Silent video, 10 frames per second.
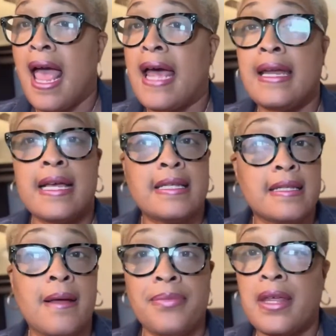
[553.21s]
And that's
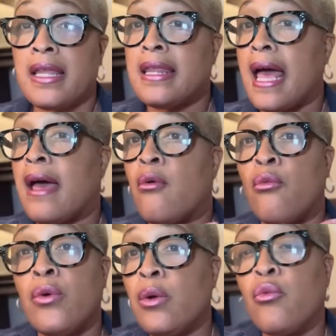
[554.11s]
something that
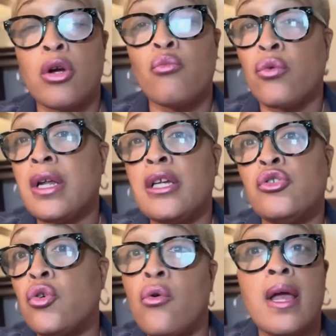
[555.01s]
we weren't really
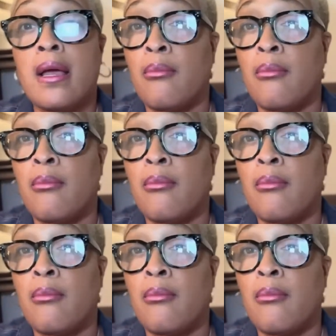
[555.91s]
doing